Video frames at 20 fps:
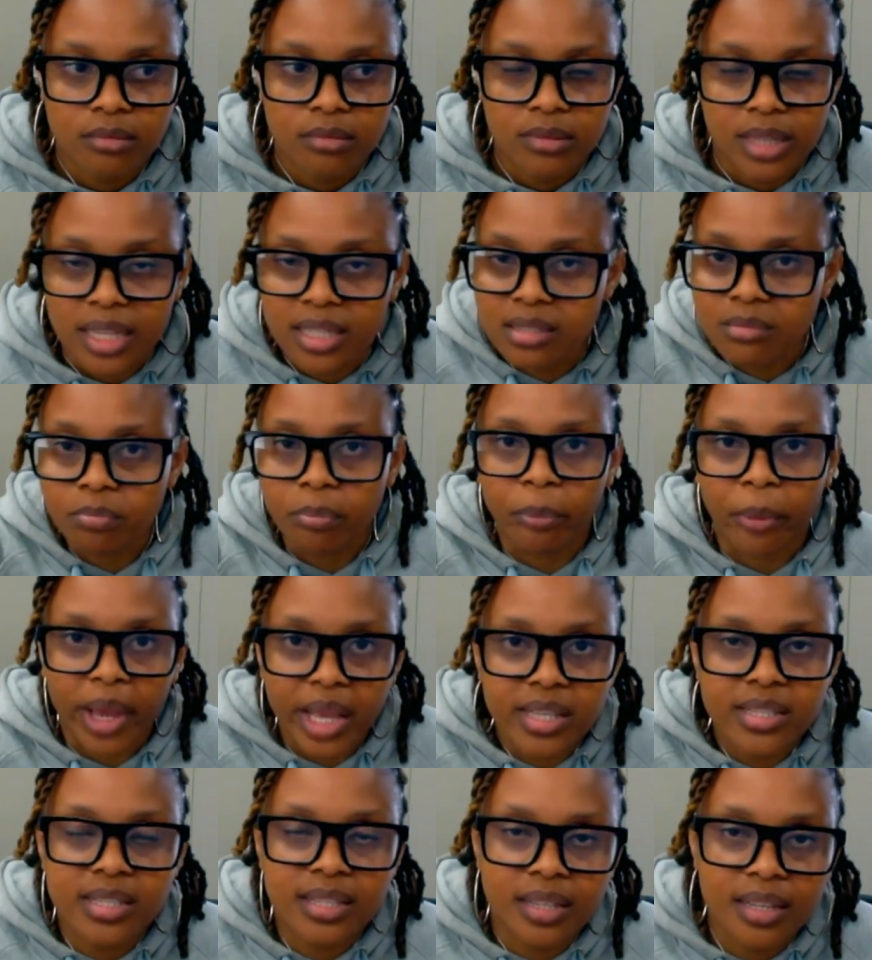That's
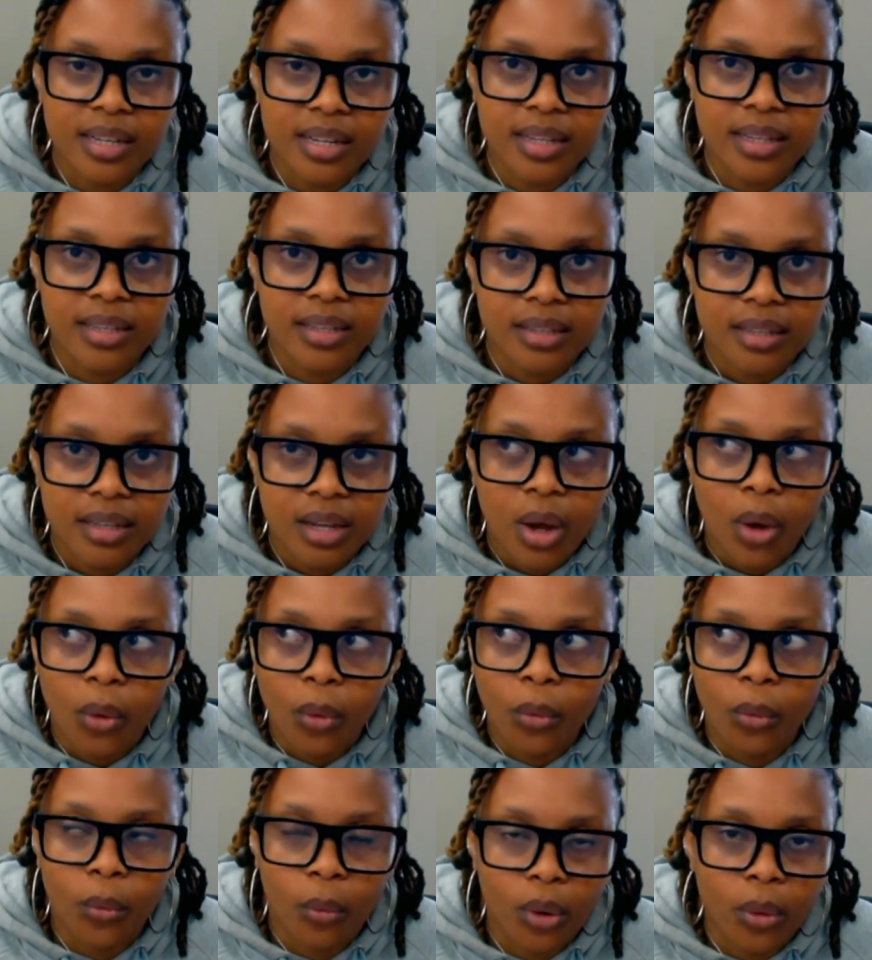basically
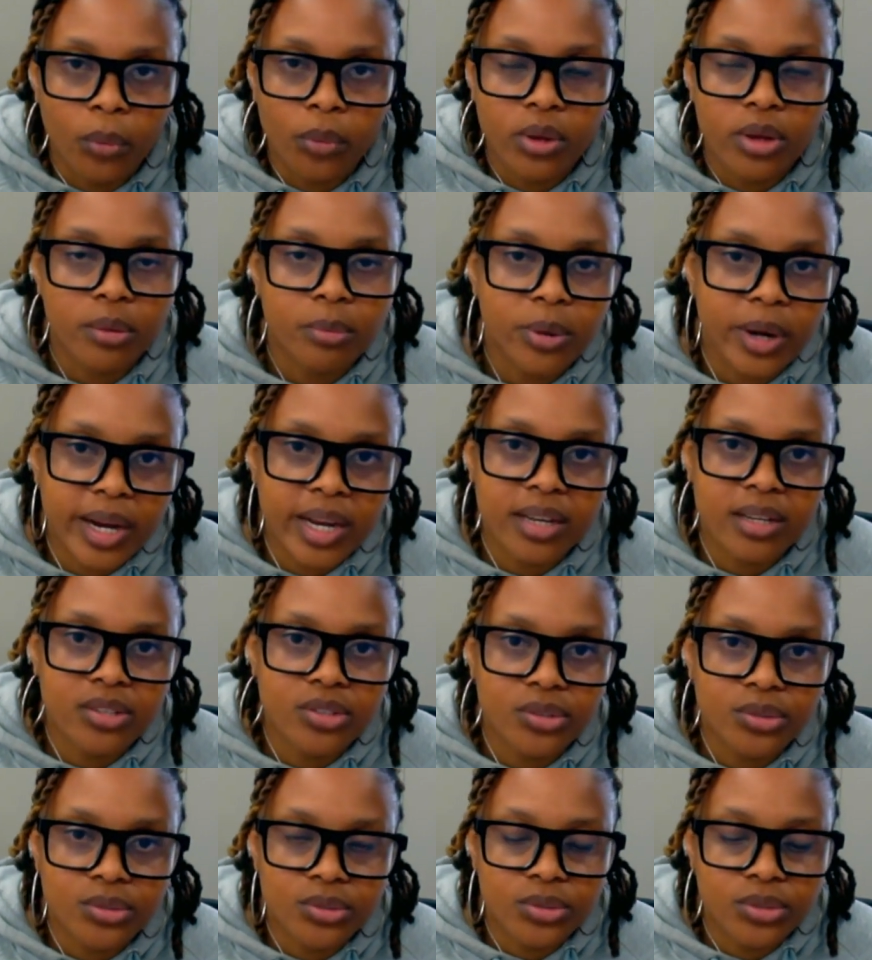what we are praying
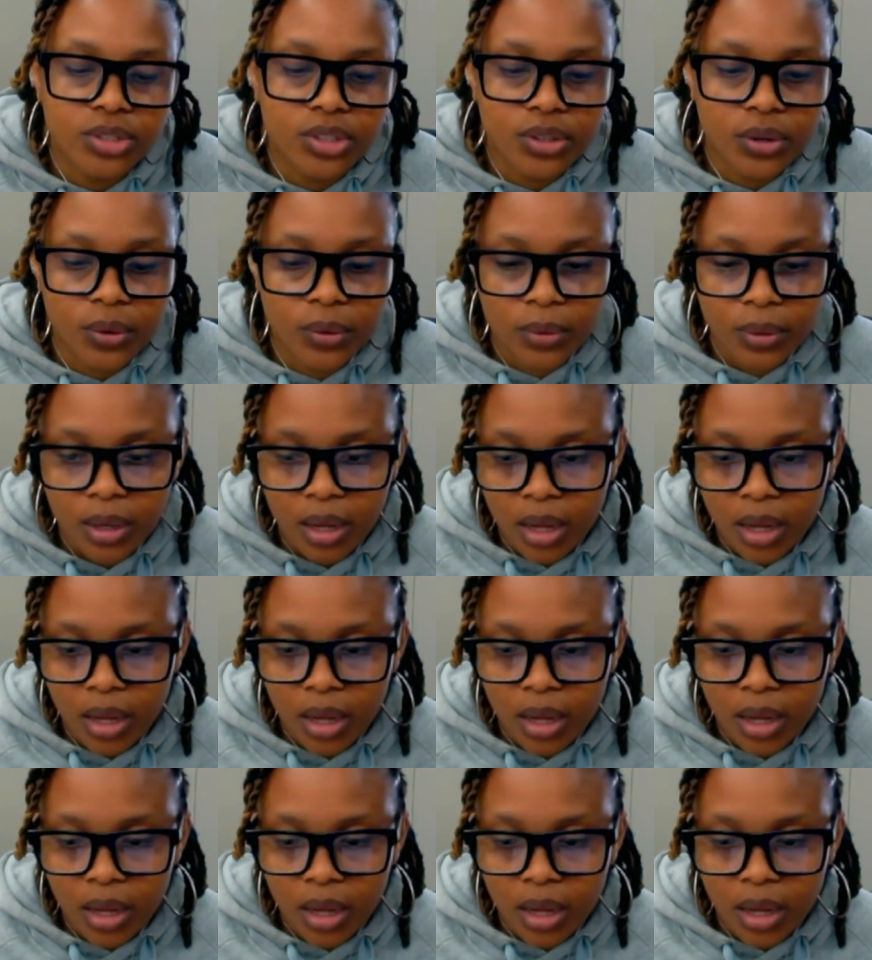to, you know?